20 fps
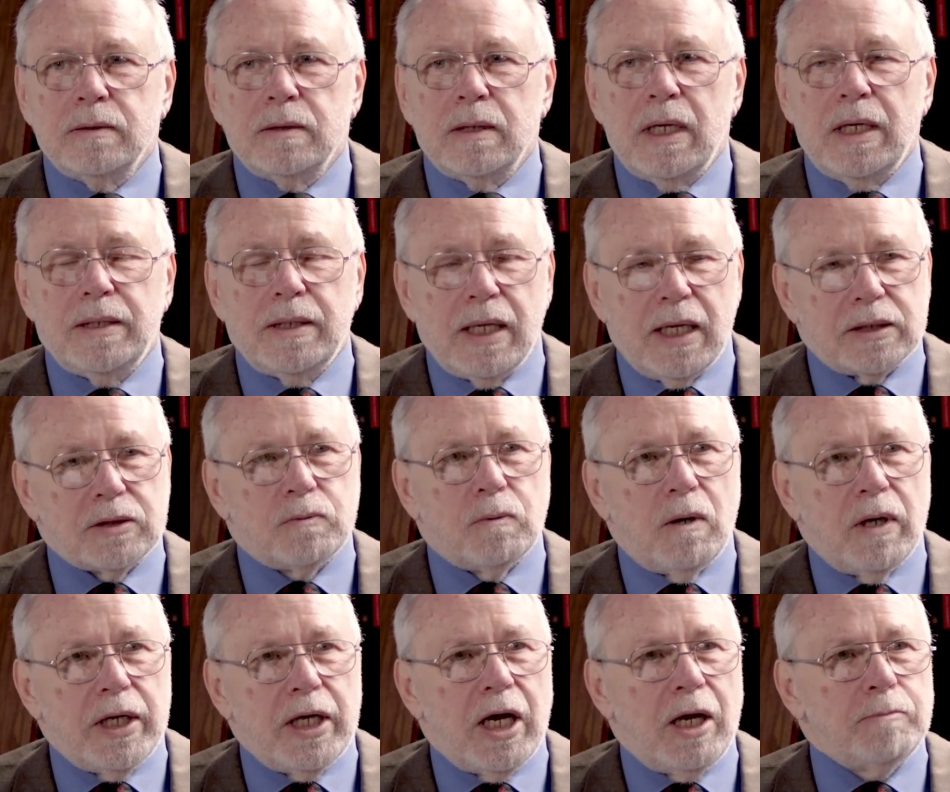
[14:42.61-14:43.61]
And that's
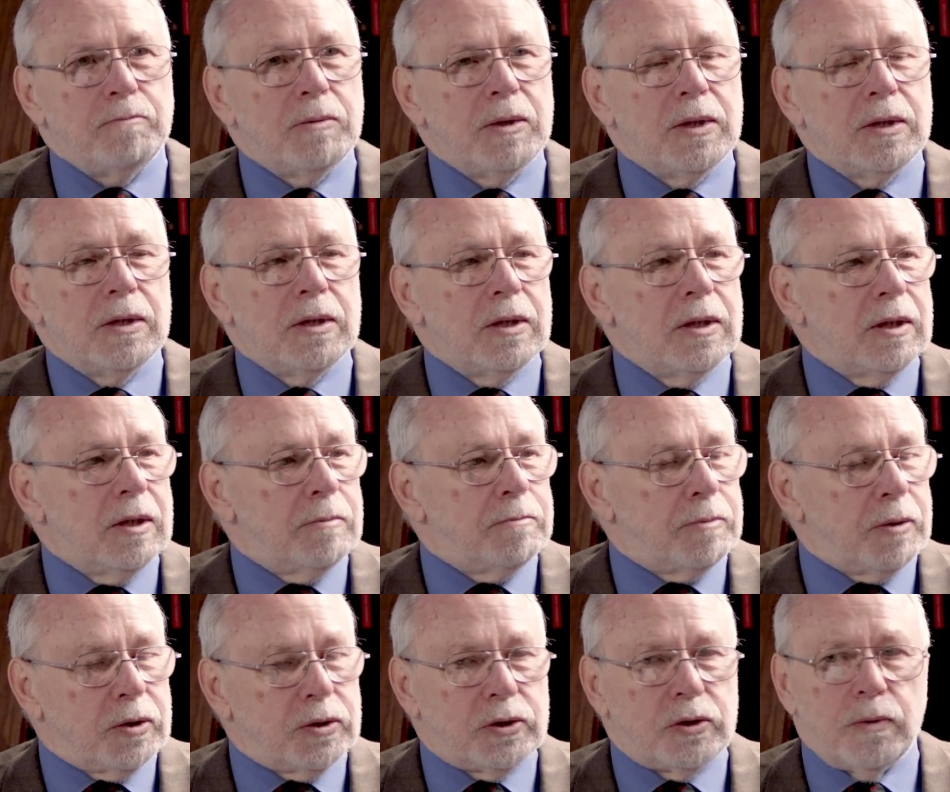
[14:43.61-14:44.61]
why I'm
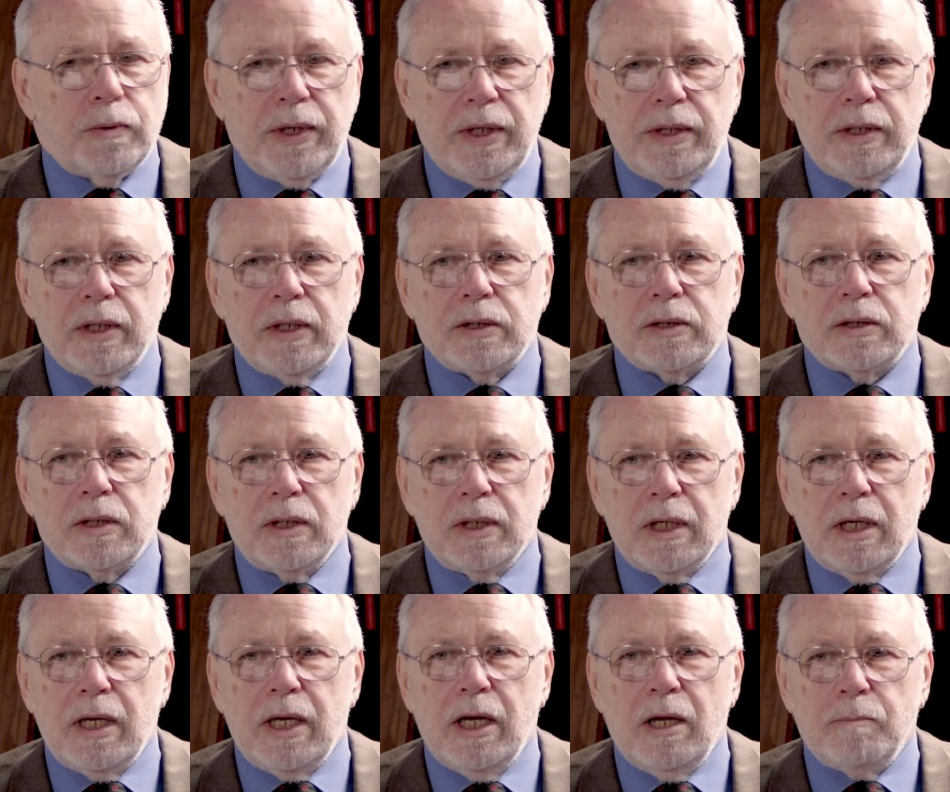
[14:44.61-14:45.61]
pursuing this to
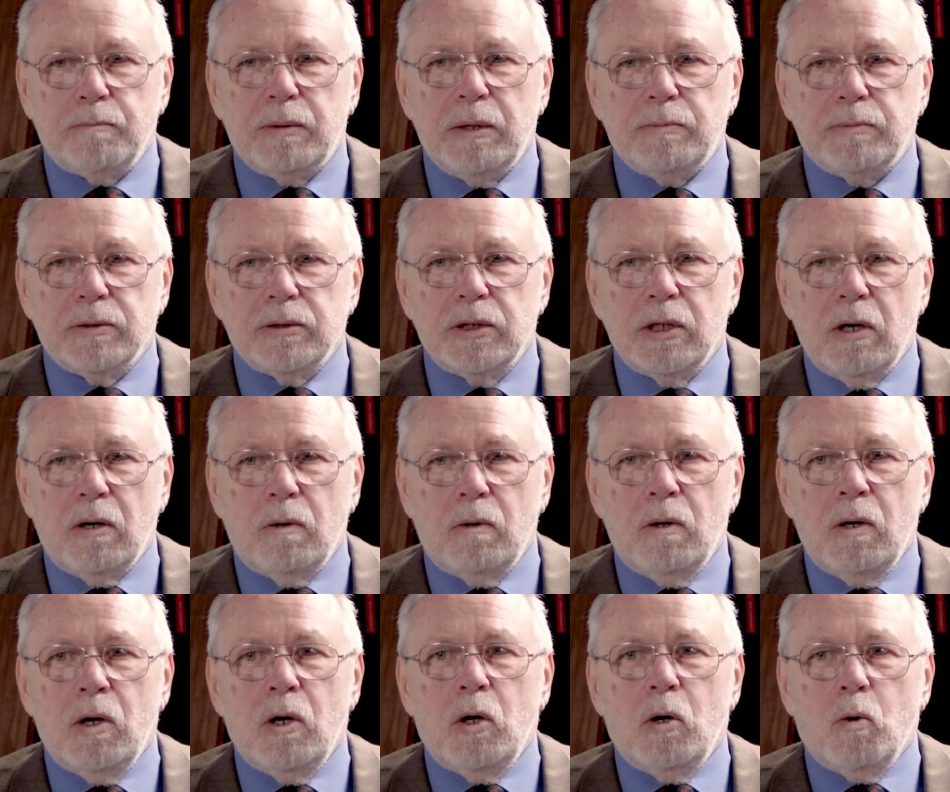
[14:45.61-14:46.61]
help people know
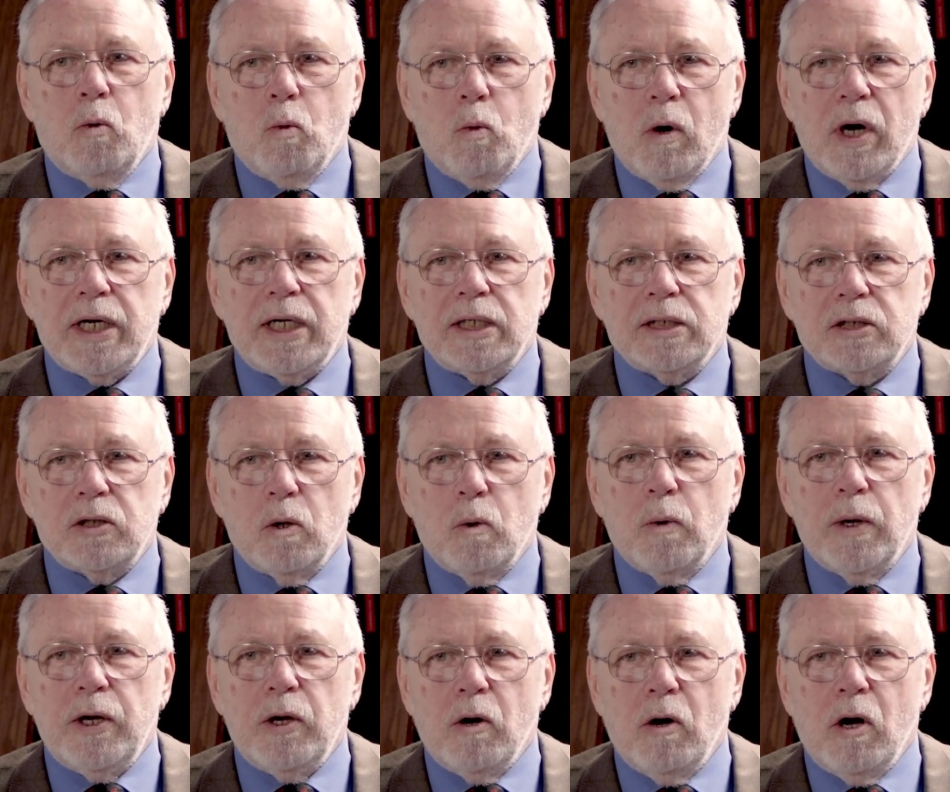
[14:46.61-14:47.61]
what is
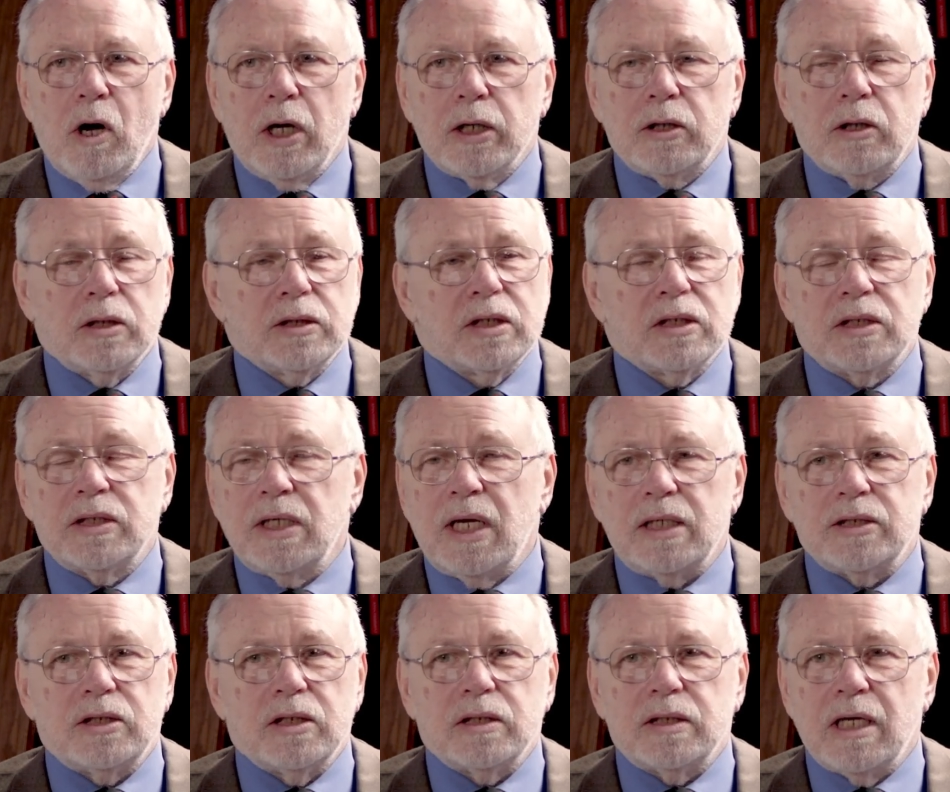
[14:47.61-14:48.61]
going on, because it's
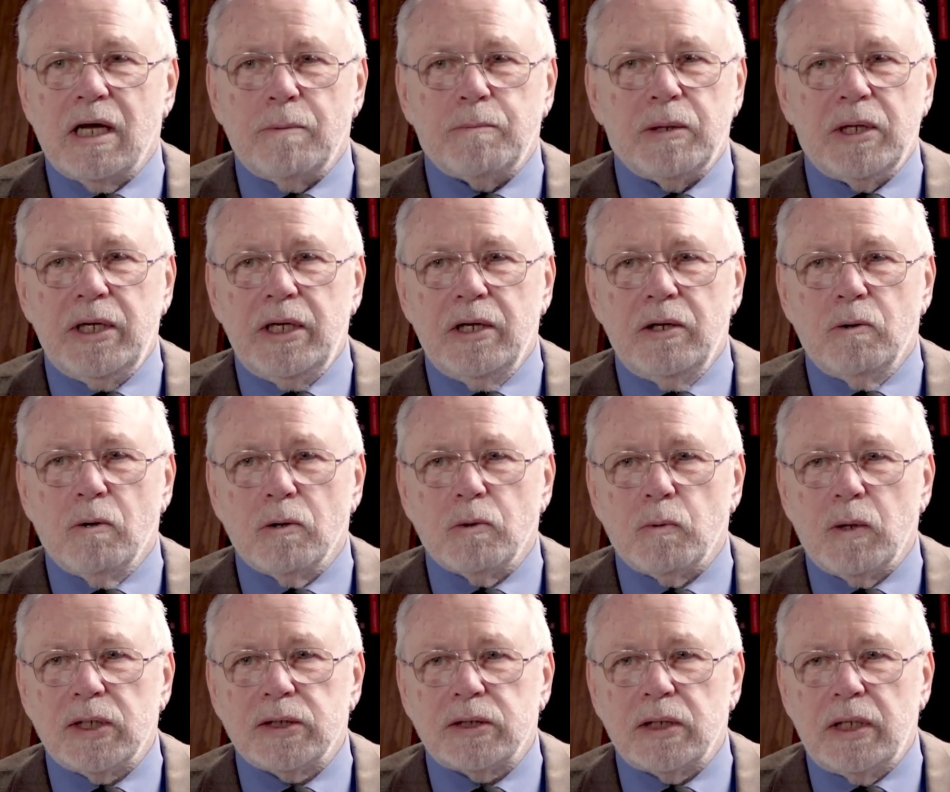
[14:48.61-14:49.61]
not just happening in
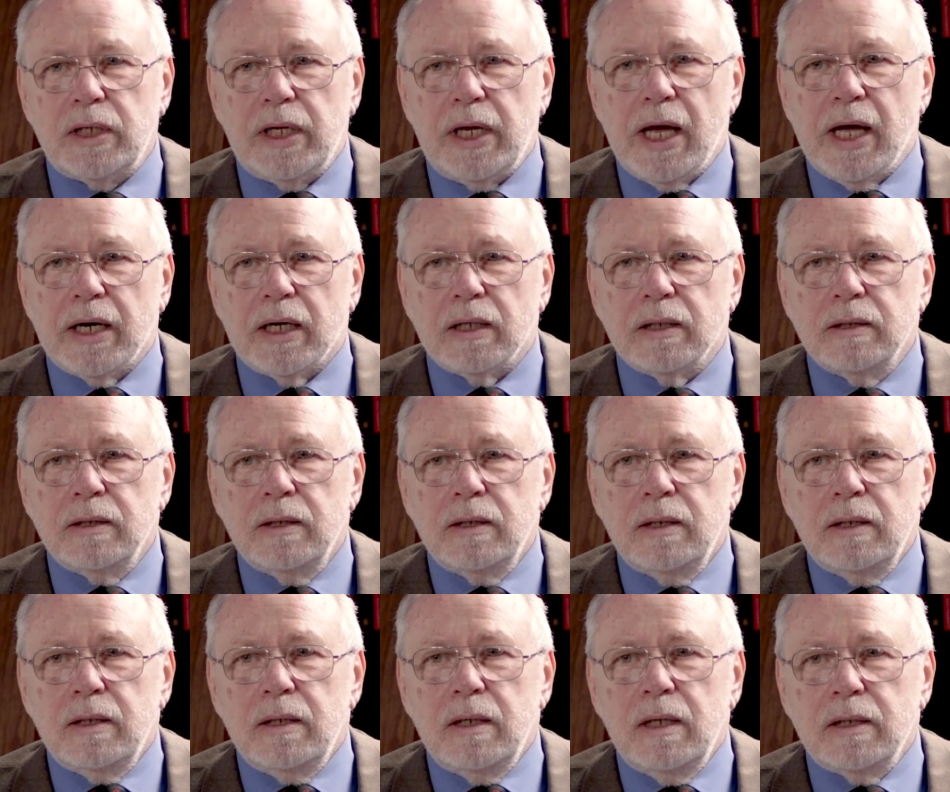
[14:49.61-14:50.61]
Northwest Indiana.
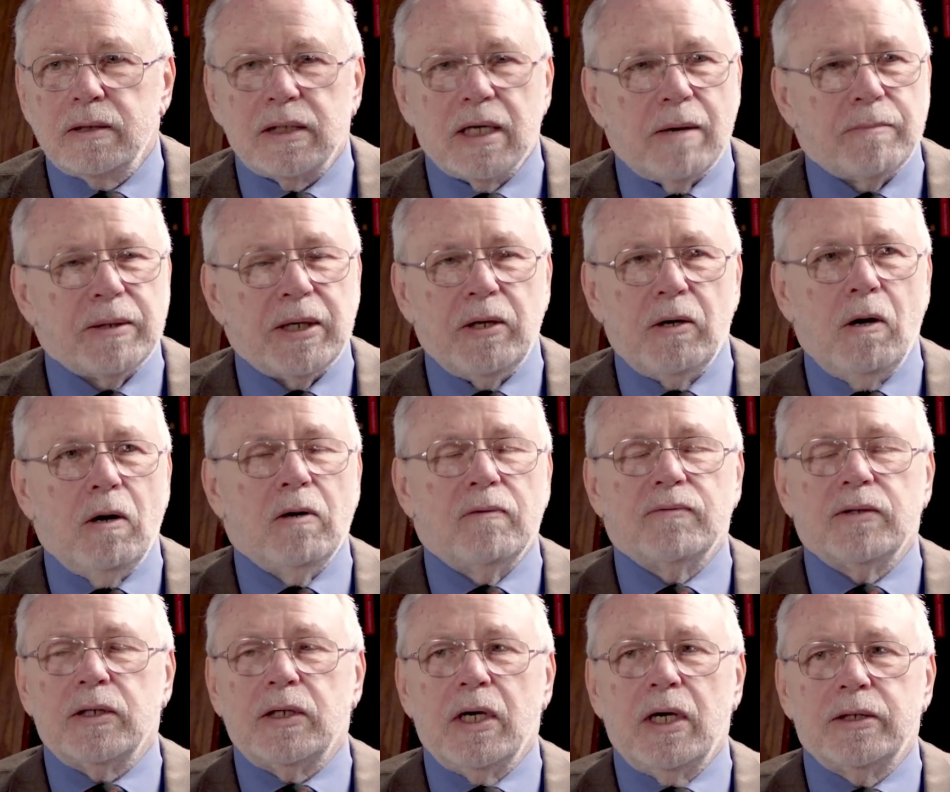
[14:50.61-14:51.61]
It's happening all over
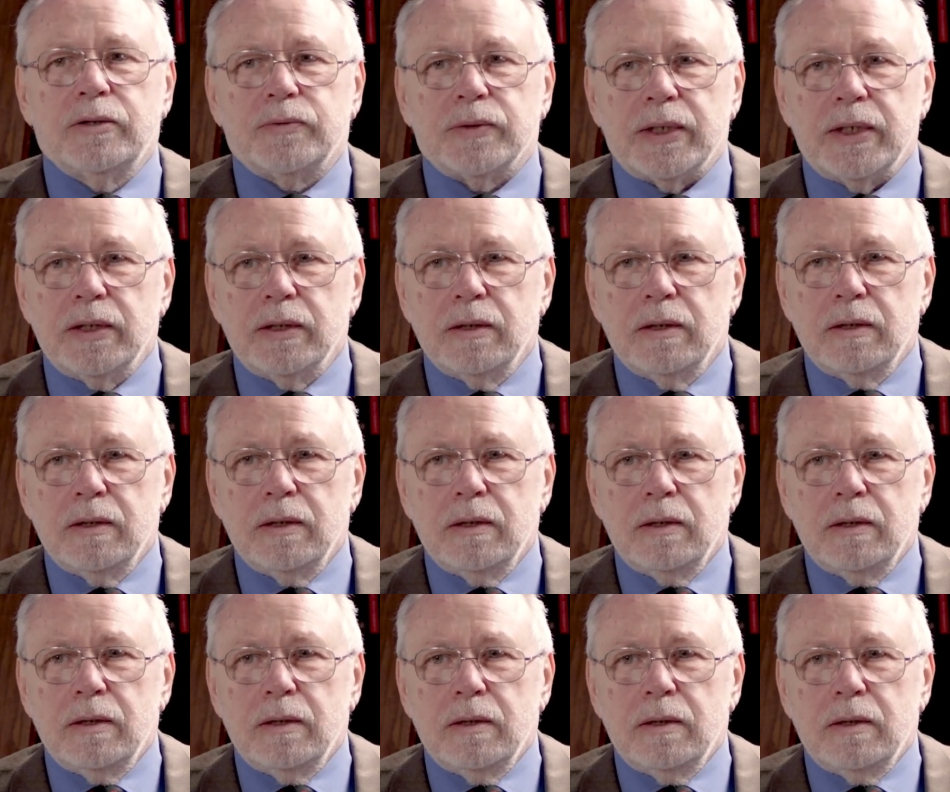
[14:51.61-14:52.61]
the country.
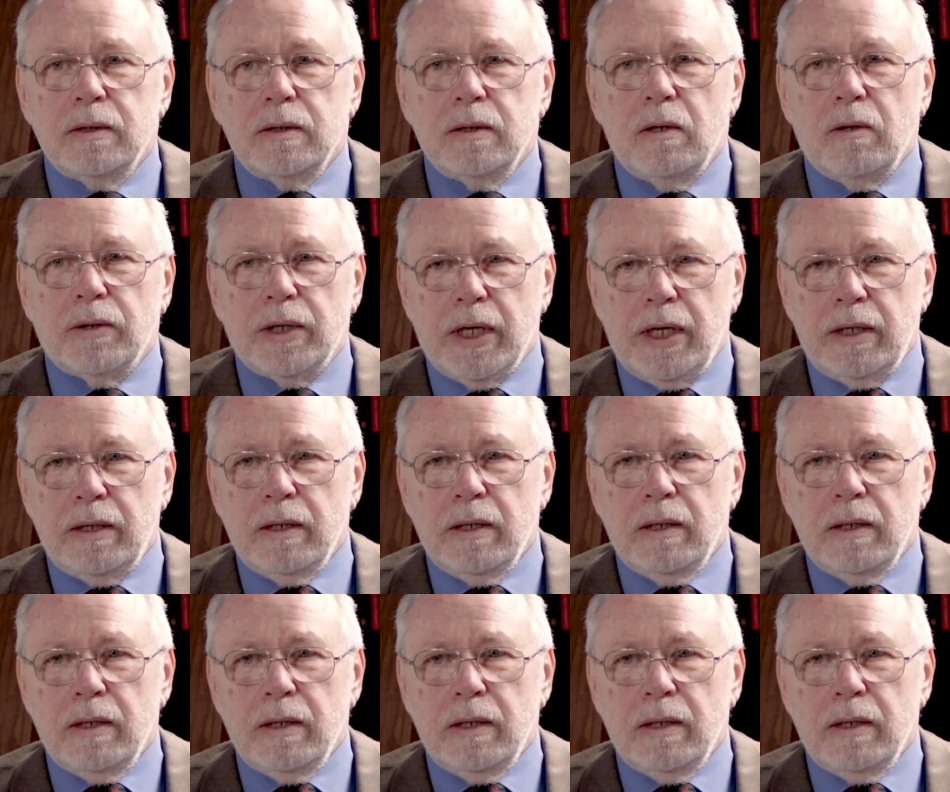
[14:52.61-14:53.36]
Okay?